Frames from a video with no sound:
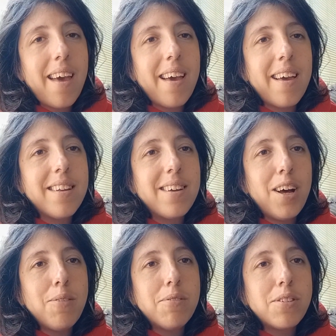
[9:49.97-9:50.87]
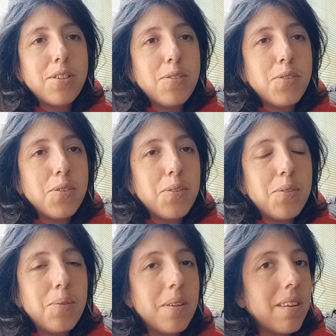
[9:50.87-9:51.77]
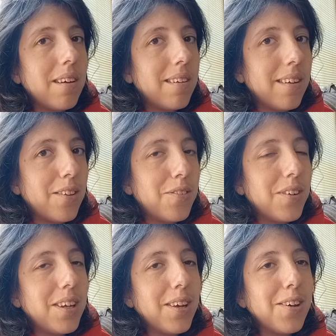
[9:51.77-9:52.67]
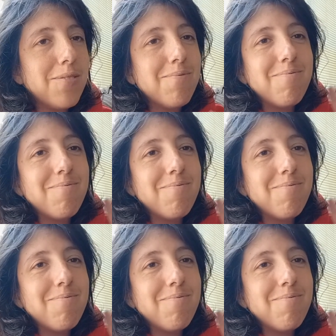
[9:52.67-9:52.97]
and I will see you soon with another video.